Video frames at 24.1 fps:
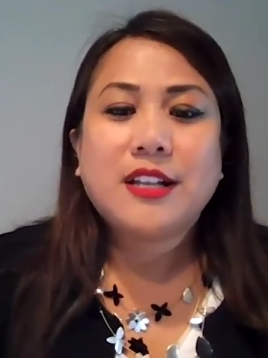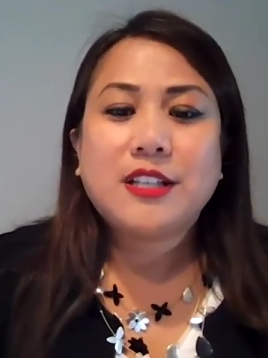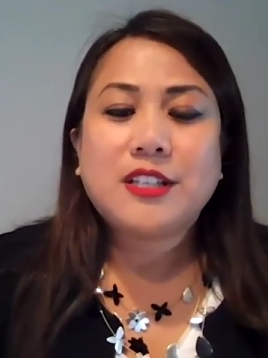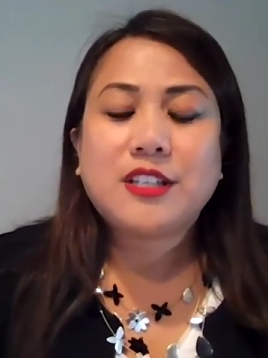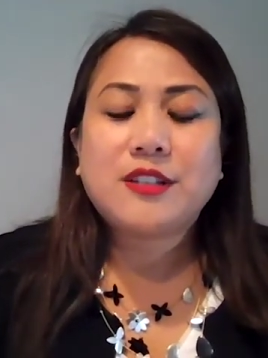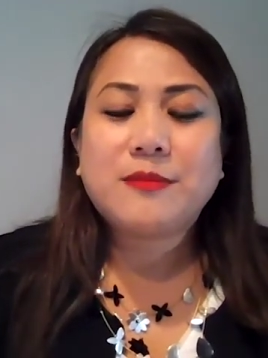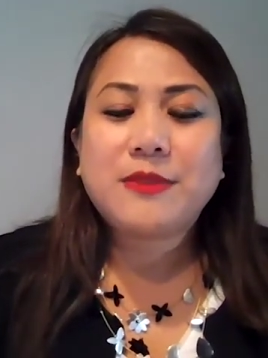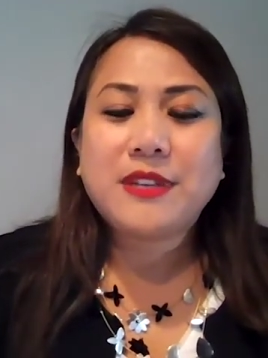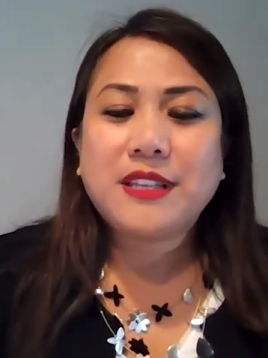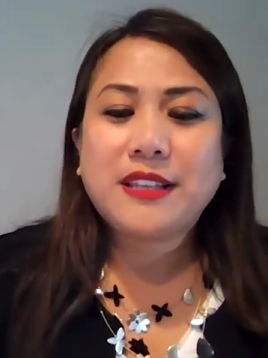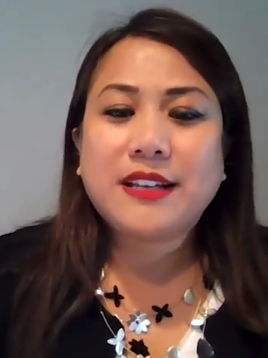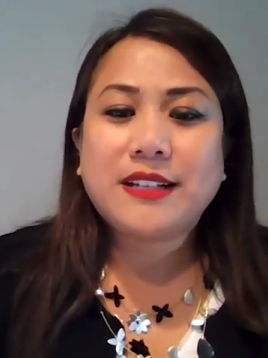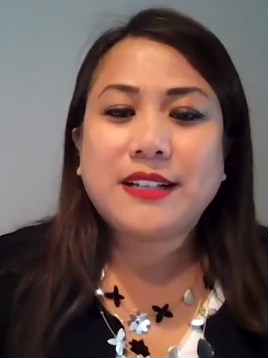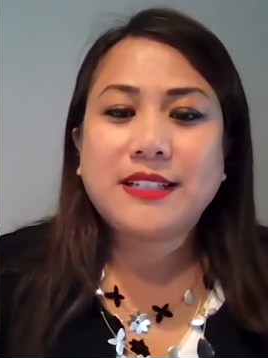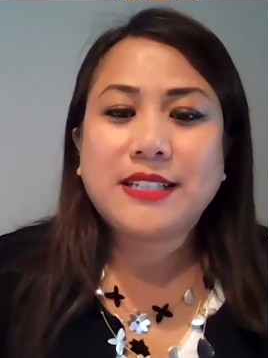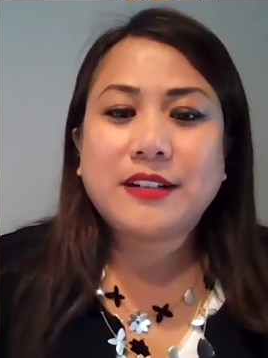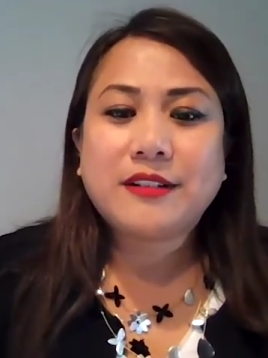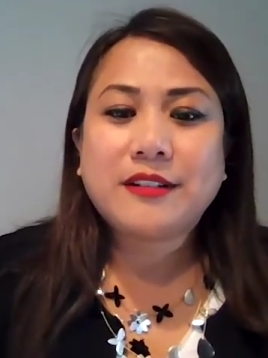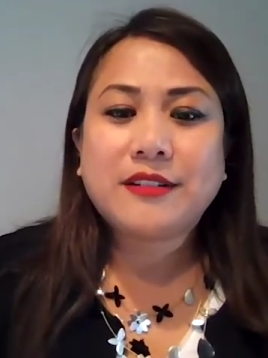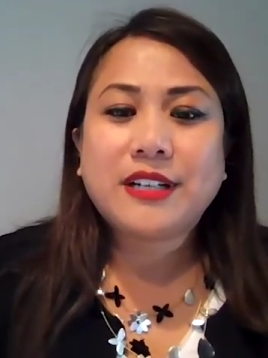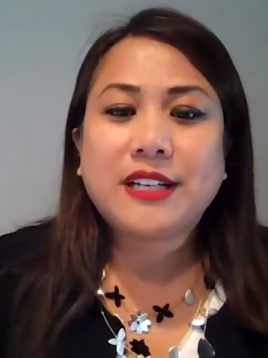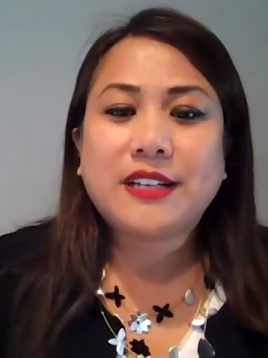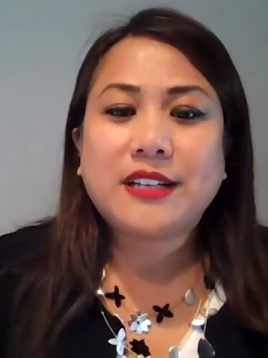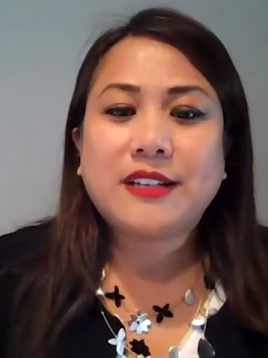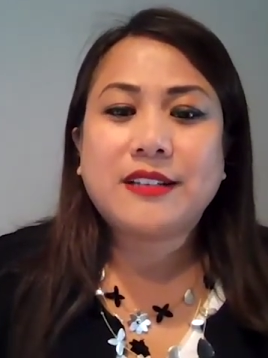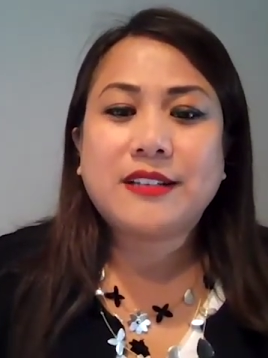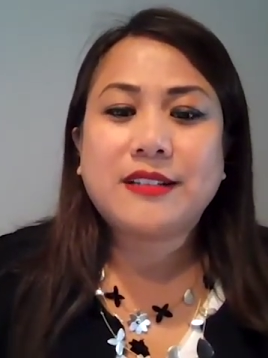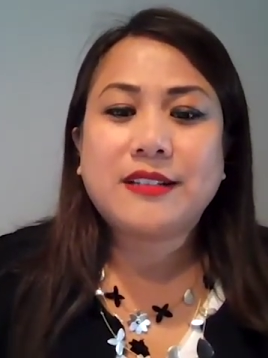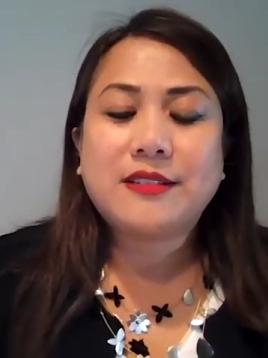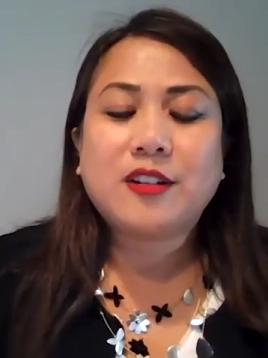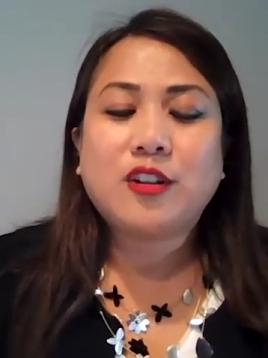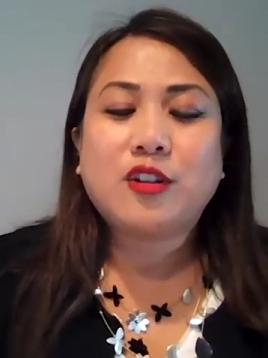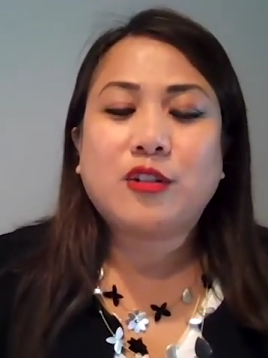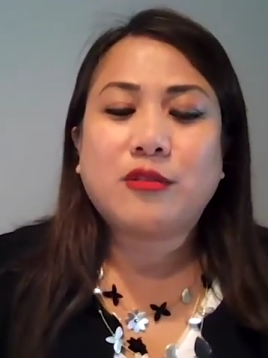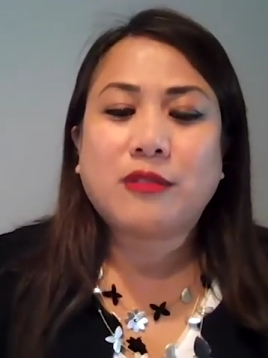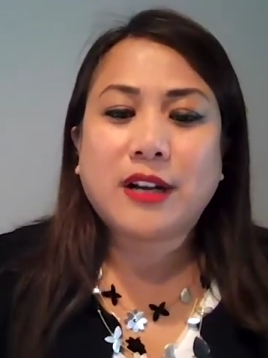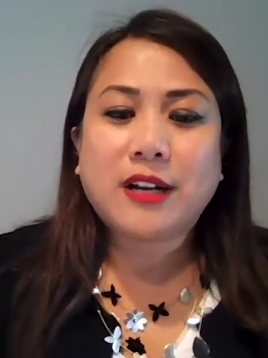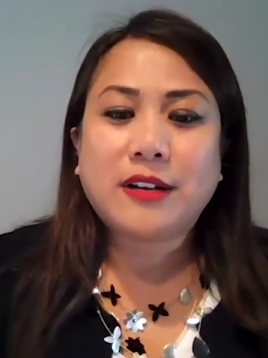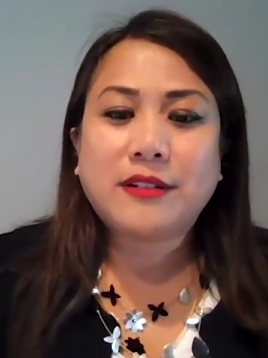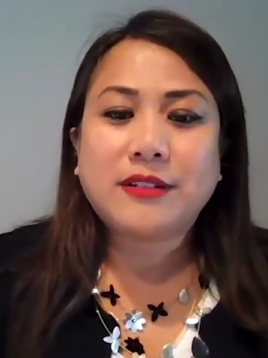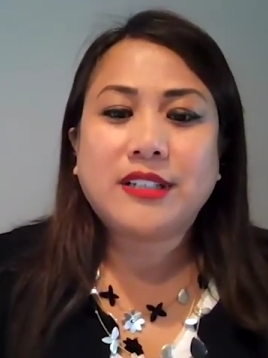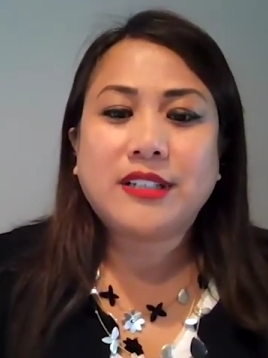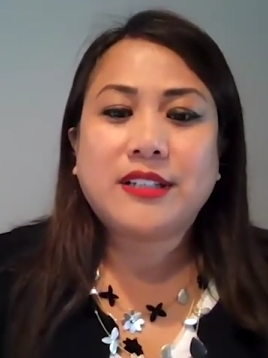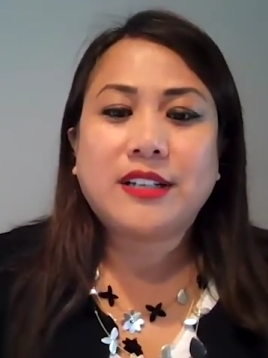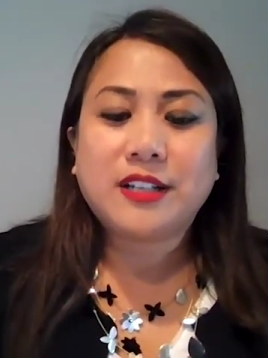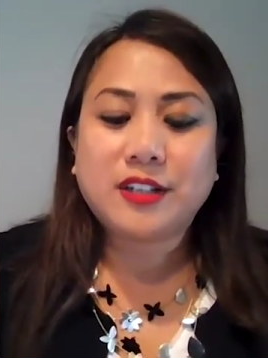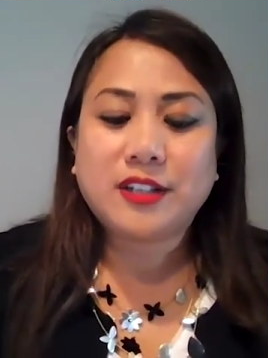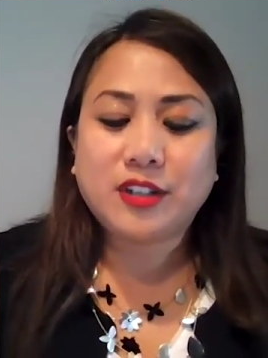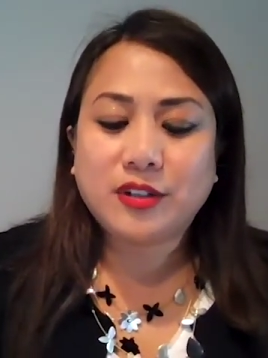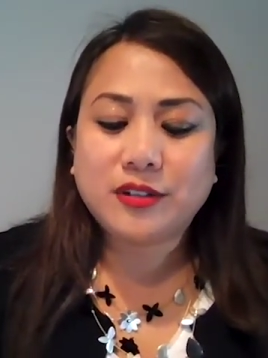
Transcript: to be that dairy is grounded in